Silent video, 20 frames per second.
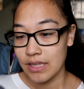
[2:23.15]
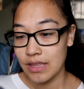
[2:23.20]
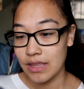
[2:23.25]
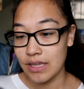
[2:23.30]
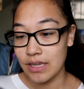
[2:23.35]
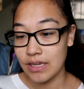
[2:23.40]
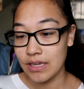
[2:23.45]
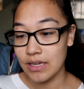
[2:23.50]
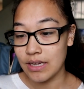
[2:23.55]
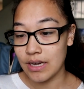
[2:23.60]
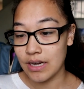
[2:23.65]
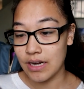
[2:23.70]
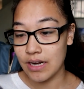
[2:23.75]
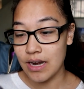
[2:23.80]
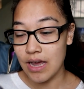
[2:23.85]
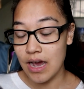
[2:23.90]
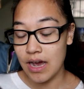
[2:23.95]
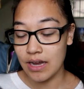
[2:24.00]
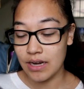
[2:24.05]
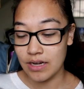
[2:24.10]
the
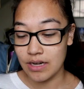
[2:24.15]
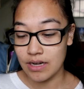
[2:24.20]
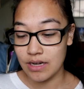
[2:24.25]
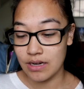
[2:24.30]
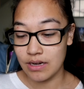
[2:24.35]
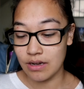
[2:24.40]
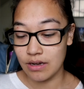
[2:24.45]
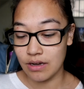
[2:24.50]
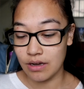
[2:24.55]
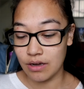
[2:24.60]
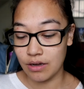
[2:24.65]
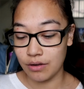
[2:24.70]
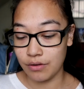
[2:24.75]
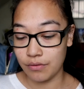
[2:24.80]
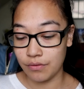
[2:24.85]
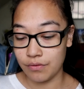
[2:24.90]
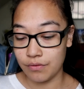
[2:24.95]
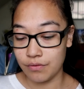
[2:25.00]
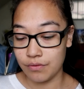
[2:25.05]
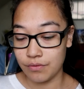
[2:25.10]
9
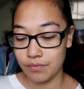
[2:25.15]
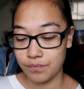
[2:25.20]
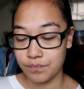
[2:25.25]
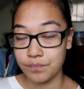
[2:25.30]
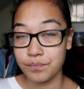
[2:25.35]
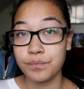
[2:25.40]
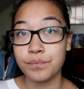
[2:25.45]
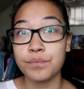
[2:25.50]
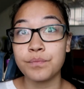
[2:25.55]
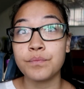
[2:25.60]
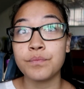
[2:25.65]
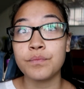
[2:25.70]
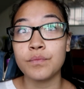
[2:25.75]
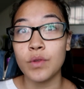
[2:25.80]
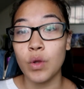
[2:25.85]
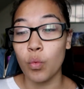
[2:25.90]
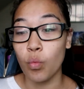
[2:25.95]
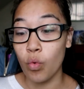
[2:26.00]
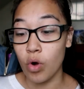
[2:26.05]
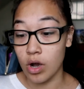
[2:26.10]
of
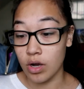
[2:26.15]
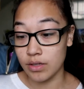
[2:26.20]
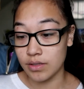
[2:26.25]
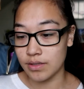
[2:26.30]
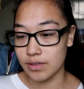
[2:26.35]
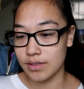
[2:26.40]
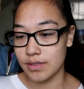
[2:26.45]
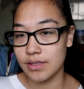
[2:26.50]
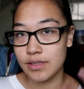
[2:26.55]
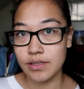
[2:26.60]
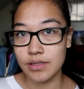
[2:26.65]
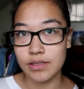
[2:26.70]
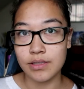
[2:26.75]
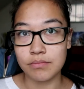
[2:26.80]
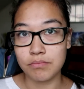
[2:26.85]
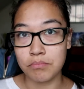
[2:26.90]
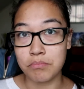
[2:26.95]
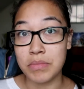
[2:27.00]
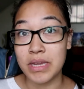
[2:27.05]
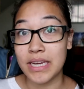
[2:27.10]

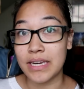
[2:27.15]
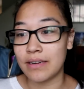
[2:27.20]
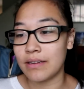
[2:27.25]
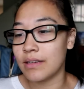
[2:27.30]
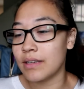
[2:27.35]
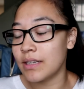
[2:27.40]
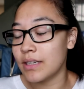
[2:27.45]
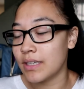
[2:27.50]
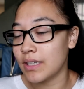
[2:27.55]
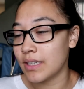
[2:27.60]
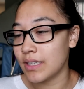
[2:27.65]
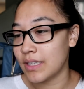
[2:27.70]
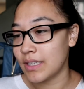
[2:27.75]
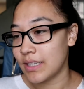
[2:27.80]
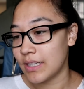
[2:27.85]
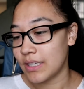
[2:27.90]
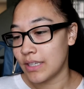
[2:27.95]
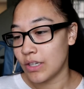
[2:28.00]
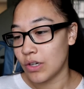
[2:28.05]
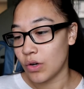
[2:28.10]
Wands mean.
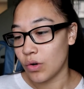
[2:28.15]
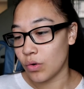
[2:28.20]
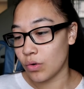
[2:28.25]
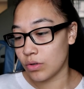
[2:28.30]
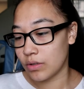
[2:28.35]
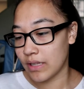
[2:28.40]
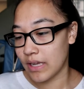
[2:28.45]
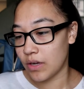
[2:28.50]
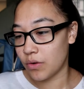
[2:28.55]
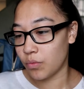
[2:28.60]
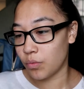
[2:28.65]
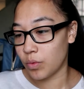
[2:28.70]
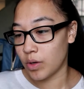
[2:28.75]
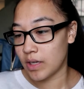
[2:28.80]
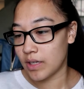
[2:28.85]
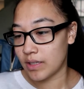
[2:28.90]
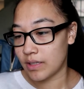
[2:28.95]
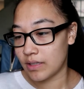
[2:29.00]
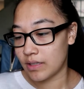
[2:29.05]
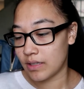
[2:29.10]
Or like
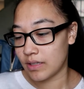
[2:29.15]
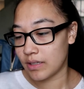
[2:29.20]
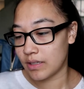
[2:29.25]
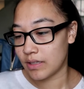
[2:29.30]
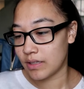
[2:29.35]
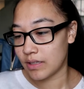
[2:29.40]
what